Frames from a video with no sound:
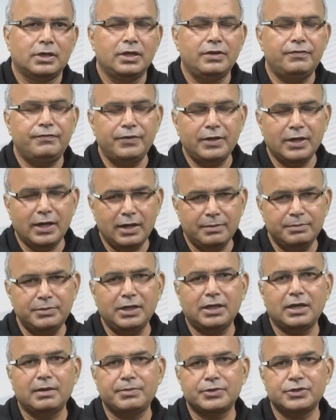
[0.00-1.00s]
If we have
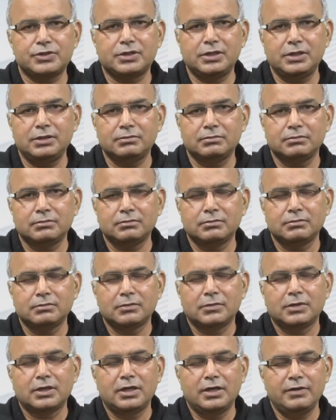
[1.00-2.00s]
the capacity,
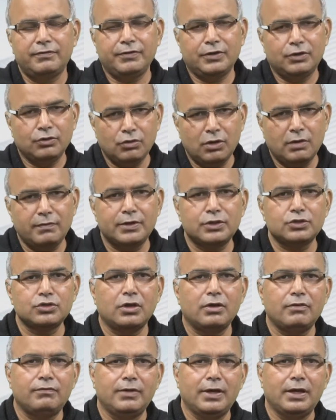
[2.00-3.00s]
if we know our
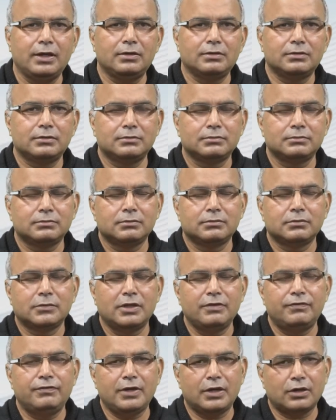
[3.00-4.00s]
job well,
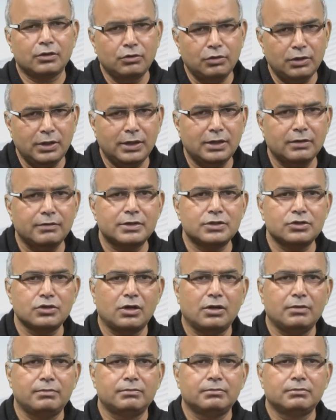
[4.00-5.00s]
if we are good at our
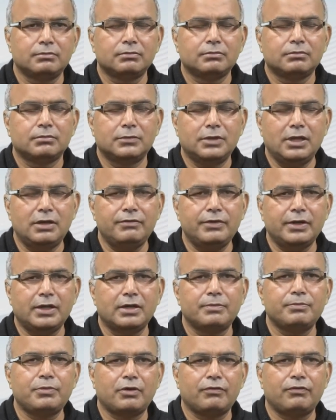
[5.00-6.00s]
job, then we
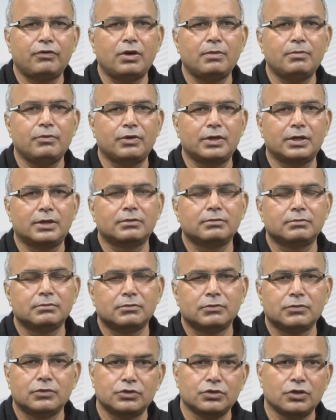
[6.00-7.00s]
can perform our
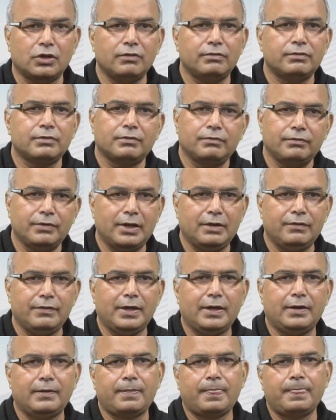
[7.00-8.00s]
job very
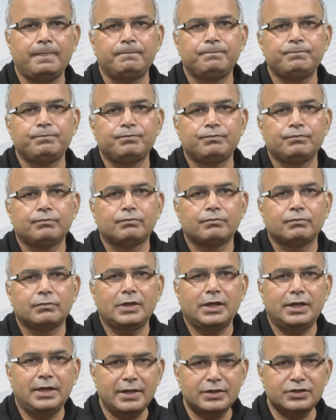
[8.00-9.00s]
well.
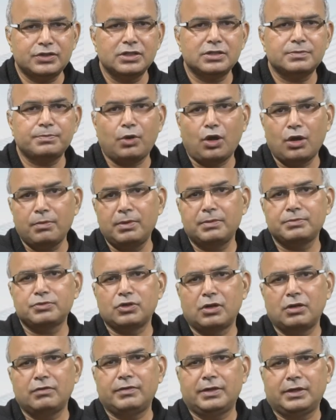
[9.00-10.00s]
The next is problem
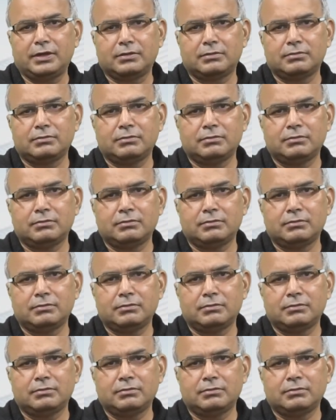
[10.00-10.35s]
solving.